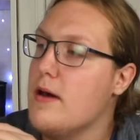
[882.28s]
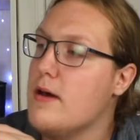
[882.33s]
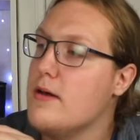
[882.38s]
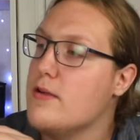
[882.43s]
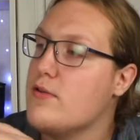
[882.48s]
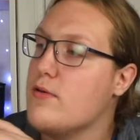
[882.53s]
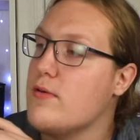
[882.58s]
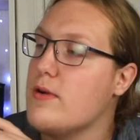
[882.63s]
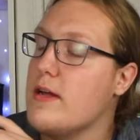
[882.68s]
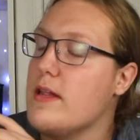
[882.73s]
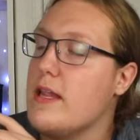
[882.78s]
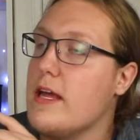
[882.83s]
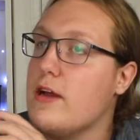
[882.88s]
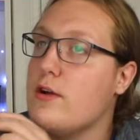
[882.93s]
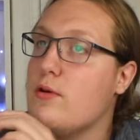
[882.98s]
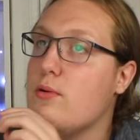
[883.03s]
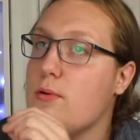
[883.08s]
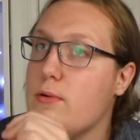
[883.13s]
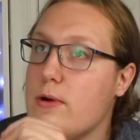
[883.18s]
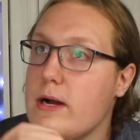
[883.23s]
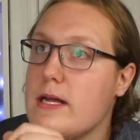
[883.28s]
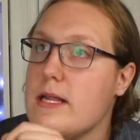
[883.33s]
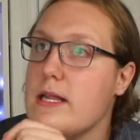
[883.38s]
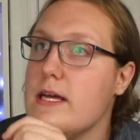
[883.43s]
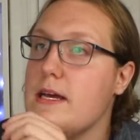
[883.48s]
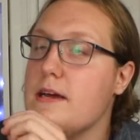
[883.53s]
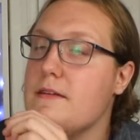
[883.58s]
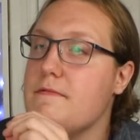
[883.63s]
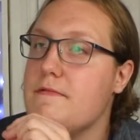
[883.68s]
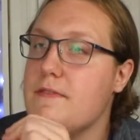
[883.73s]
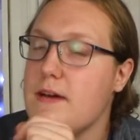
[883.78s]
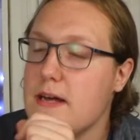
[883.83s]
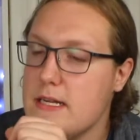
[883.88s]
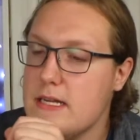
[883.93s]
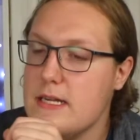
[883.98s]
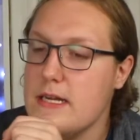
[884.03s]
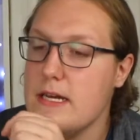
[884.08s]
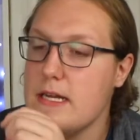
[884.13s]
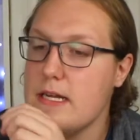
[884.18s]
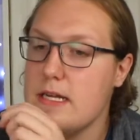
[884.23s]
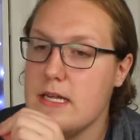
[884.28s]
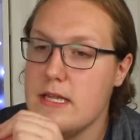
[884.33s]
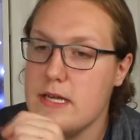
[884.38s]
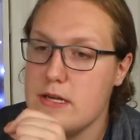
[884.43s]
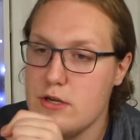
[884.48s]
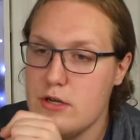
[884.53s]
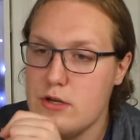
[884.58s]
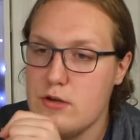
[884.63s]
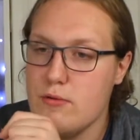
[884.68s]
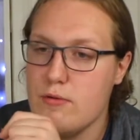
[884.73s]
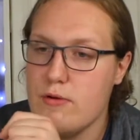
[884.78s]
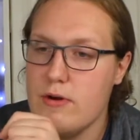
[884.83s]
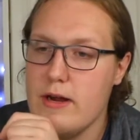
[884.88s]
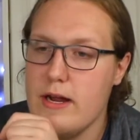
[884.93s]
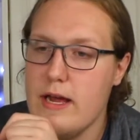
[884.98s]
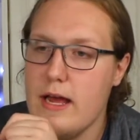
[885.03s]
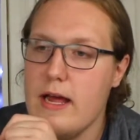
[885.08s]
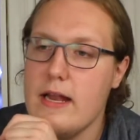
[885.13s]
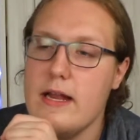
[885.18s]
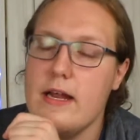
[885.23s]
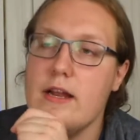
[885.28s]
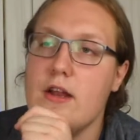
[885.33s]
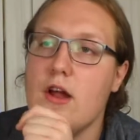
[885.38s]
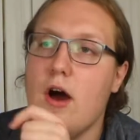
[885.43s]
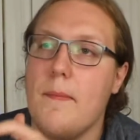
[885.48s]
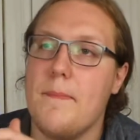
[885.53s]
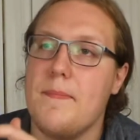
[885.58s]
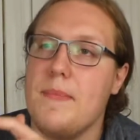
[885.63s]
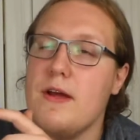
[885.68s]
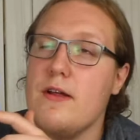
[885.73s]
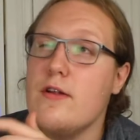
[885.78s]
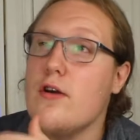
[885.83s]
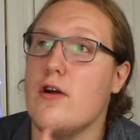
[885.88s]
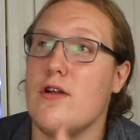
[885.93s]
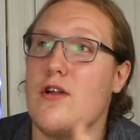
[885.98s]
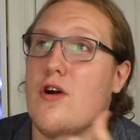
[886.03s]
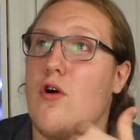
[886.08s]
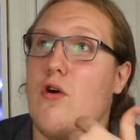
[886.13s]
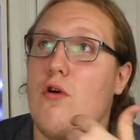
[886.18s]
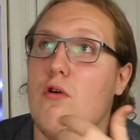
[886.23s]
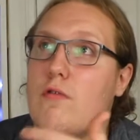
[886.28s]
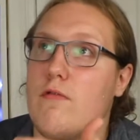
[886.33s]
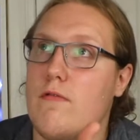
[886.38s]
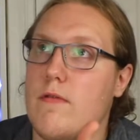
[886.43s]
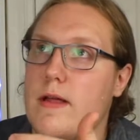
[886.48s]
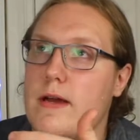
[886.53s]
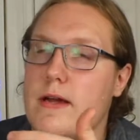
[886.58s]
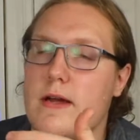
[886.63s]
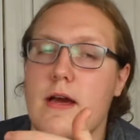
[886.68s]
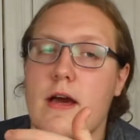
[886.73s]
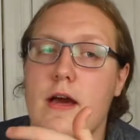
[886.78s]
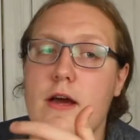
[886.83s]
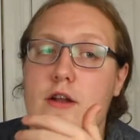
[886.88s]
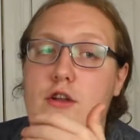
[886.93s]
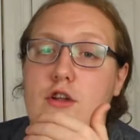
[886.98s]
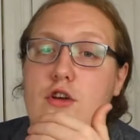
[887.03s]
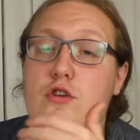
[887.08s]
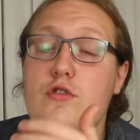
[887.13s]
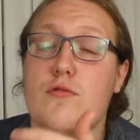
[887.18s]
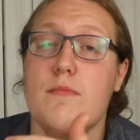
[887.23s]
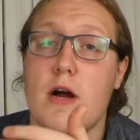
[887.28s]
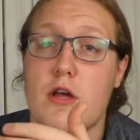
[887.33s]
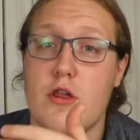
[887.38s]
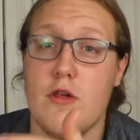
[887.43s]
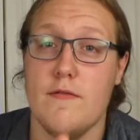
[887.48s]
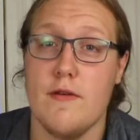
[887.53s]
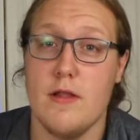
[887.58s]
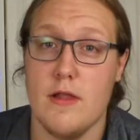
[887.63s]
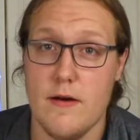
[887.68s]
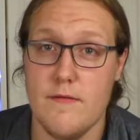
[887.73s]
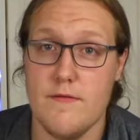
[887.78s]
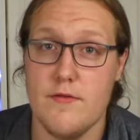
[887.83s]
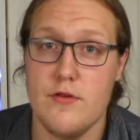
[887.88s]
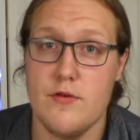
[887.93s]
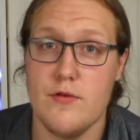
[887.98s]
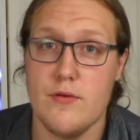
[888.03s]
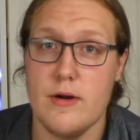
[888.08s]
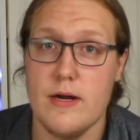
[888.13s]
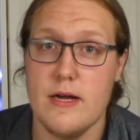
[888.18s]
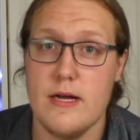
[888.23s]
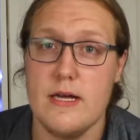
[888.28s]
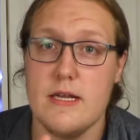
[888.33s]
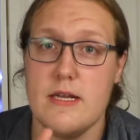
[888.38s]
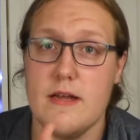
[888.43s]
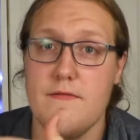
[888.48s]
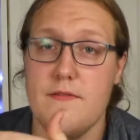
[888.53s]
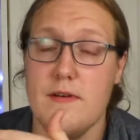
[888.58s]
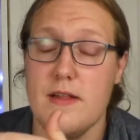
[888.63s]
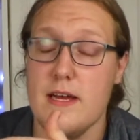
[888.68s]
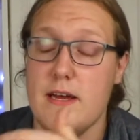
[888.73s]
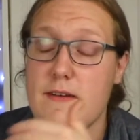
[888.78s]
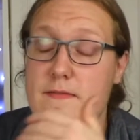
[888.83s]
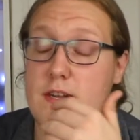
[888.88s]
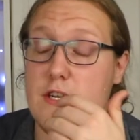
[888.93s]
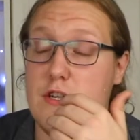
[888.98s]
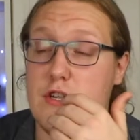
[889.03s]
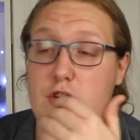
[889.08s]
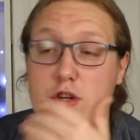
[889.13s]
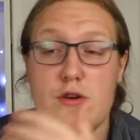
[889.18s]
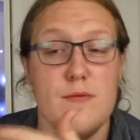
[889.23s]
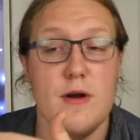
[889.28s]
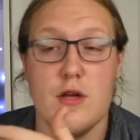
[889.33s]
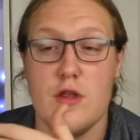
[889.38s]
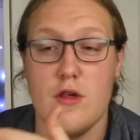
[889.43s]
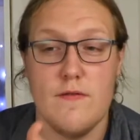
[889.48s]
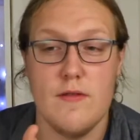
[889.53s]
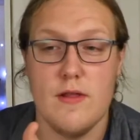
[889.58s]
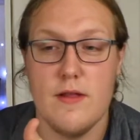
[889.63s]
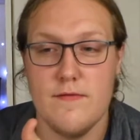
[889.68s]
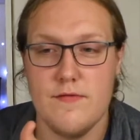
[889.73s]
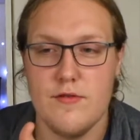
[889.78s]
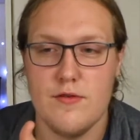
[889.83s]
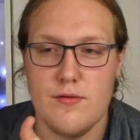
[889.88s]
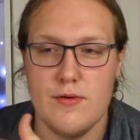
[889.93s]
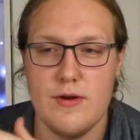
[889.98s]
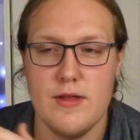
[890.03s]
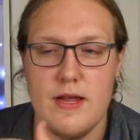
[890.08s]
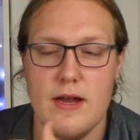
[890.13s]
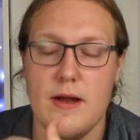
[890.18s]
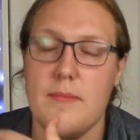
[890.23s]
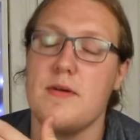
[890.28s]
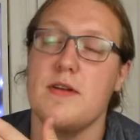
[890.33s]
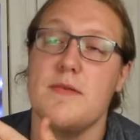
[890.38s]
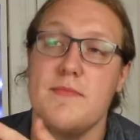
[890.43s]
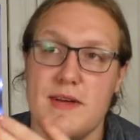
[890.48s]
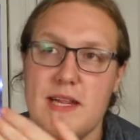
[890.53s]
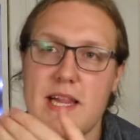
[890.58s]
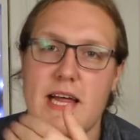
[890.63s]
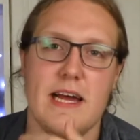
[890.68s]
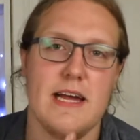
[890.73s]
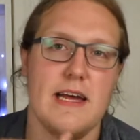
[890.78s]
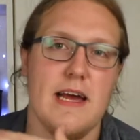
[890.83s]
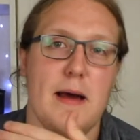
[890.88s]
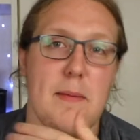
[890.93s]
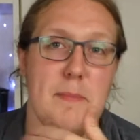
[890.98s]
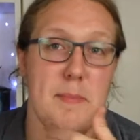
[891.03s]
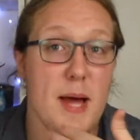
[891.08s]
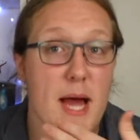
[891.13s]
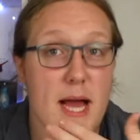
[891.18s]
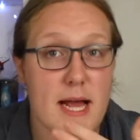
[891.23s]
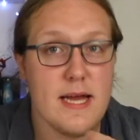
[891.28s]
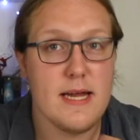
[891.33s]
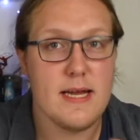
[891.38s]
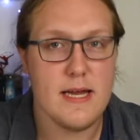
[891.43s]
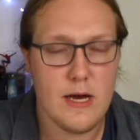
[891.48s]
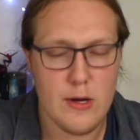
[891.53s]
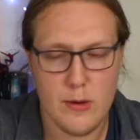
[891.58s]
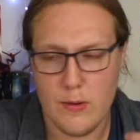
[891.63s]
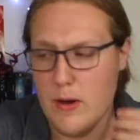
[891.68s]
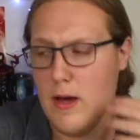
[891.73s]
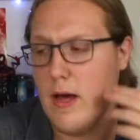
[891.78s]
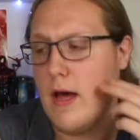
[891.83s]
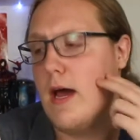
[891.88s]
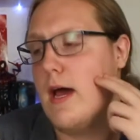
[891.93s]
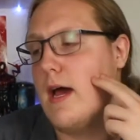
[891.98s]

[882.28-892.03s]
sort of like quickly investing into their story and it not being too much of a love story. Because I feel like if it's too much of a love story, then I'm going to be like, I'm backing out.